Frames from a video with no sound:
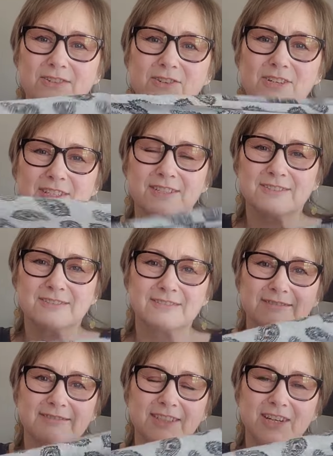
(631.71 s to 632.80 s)
not
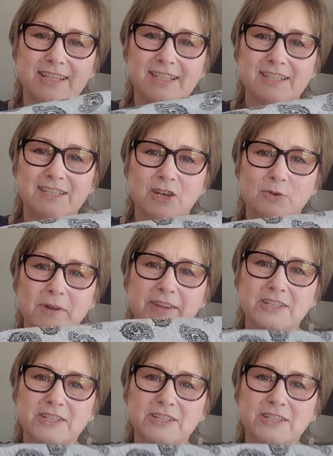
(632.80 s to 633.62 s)
nice to sew with.